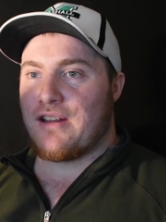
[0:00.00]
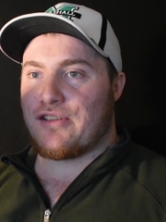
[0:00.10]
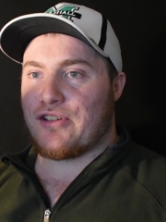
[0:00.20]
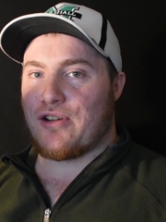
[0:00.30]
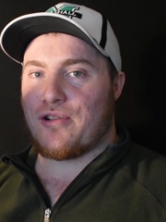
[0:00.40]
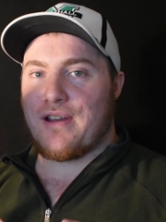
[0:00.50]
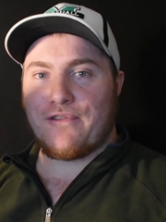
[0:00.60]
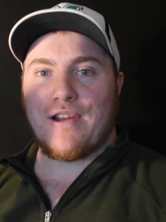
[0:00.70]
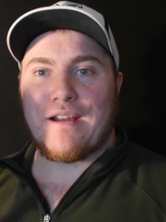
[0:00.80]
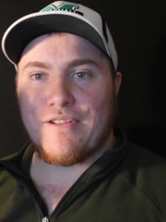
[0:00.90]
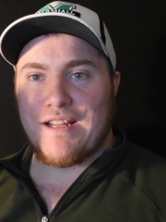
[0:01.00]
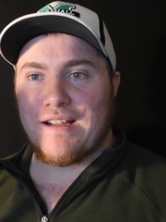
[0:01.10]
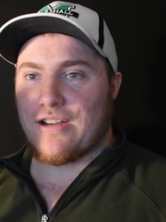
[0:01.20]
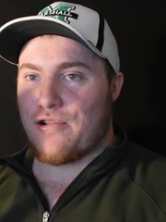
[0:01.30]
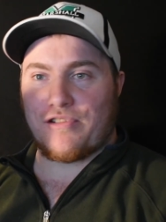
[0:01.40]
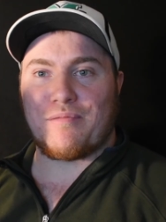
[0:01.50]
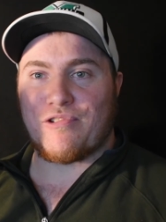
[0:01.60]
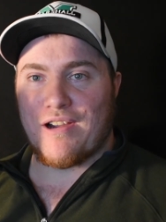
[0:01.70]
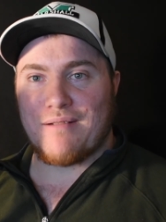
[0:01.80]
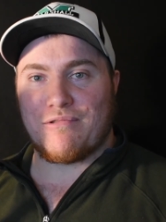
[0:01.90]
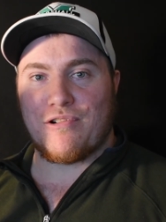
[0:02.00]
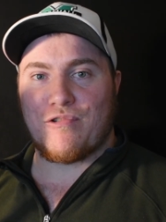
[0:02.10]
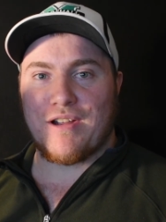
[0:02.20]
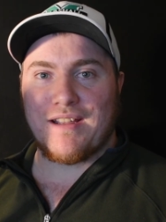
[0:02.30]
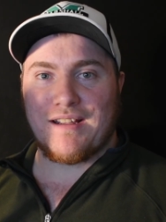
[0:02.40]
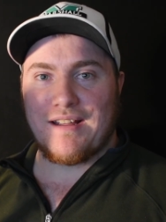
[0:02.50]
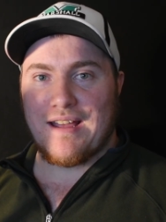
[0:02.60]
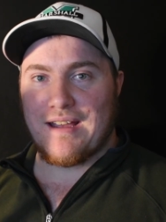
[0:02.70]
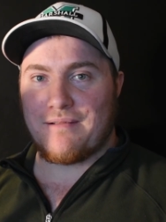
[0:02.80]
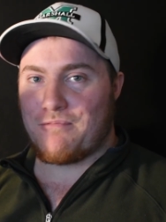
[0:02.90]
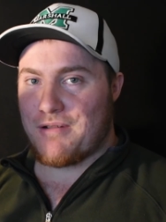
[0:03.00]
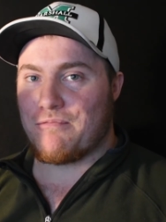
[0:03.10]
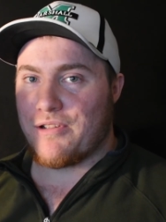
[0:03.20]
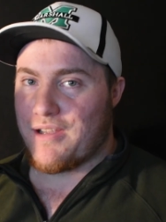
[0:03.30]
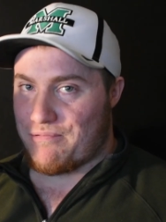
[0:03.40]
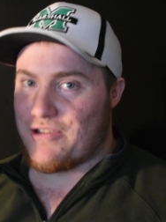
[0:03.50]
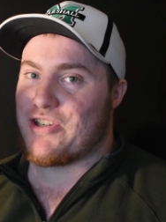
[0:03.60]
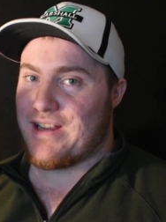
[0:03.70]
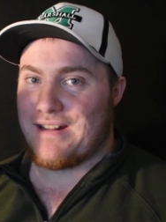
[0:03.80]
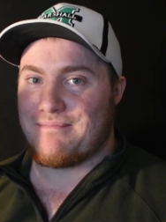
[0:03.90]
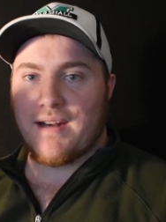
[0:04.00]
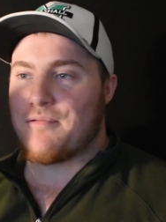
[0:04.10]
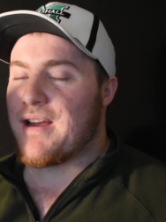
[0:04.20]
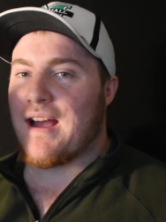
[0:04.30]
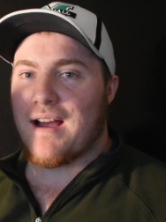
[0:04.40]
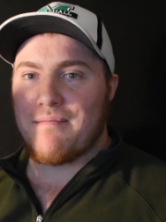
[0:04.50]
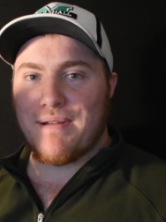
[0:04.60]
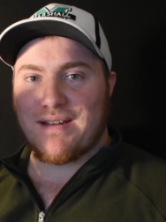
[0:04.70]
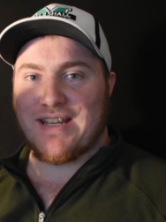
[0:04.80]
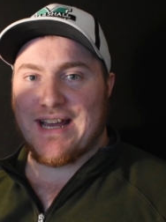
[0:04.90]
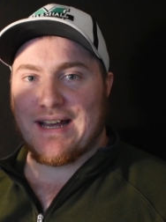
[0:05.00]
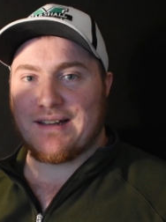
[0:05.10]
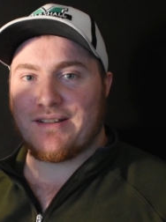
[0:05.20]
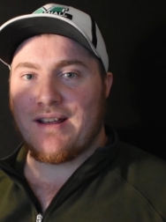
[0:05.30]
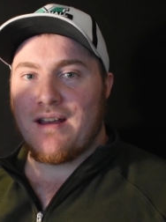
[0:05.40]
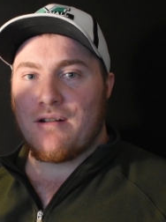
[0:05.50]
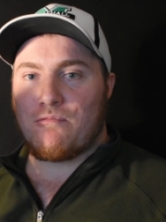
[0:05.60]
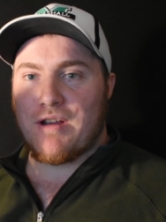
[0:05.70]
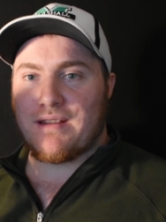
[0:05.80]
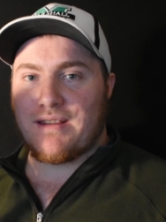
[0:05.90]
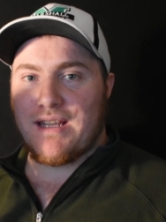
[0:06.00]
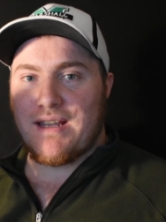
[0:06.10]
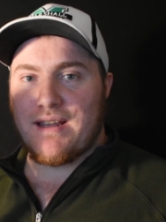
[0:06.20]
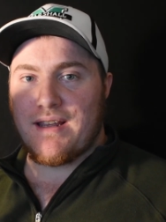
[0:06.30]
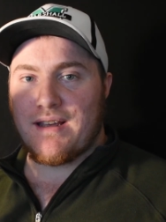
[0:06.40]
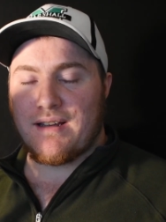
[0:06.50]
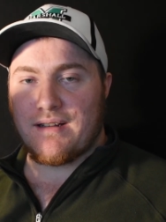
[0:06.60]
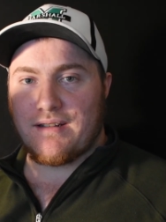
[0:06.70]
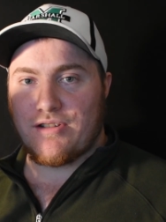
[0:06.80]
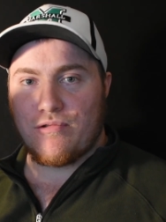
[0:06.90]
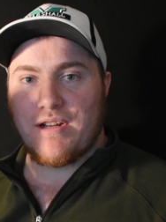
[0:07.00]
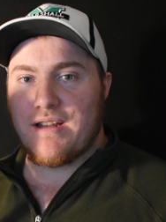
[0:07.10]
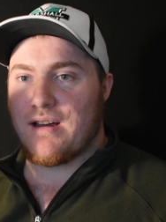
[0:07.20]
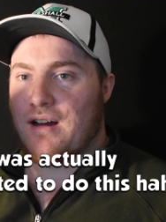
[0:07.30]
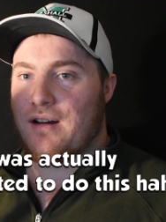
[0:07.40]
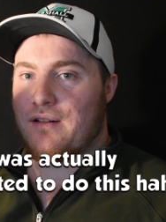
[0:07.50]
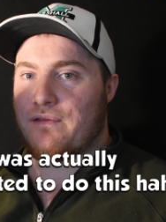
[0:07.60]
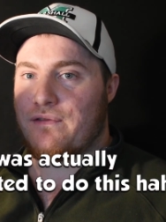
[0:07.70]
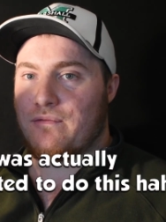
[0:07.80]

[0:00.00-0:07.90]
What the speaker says: So if you haven't yet, go subscribe real quick and we'd really appreciate it. Anyway, I've been tasked with the duty of